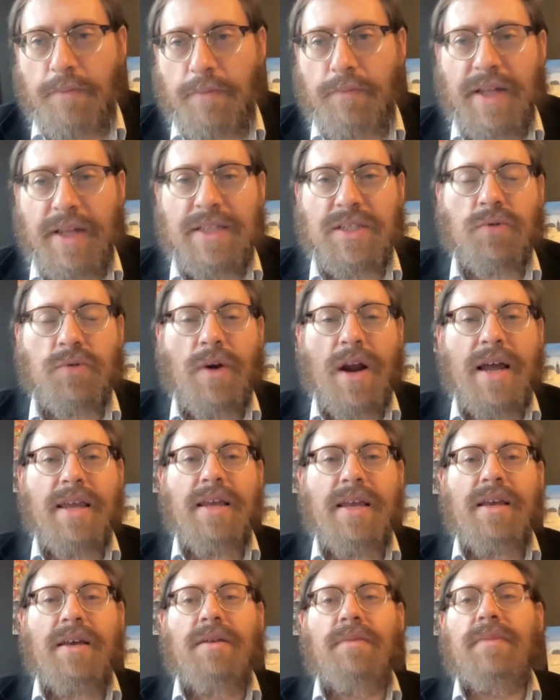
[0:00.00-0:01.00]

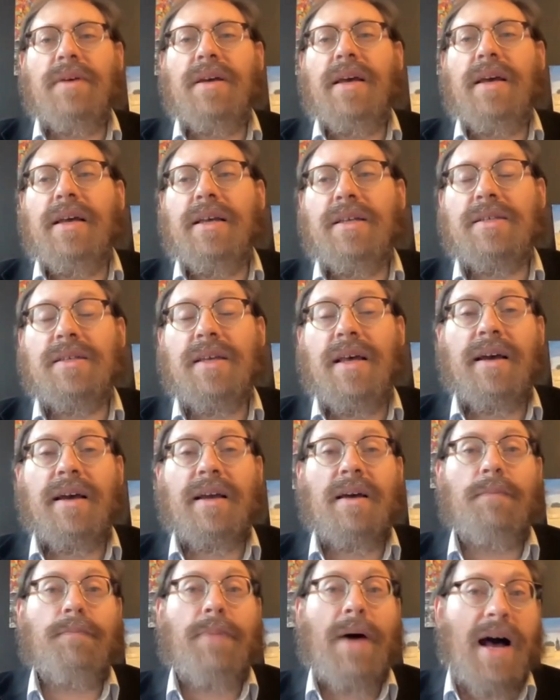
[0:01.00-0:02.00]
Mitzrayim is a
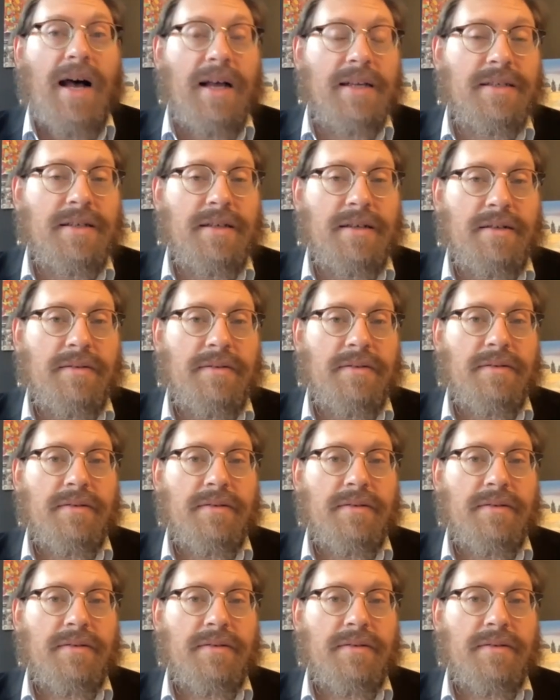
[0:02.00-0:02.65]
composite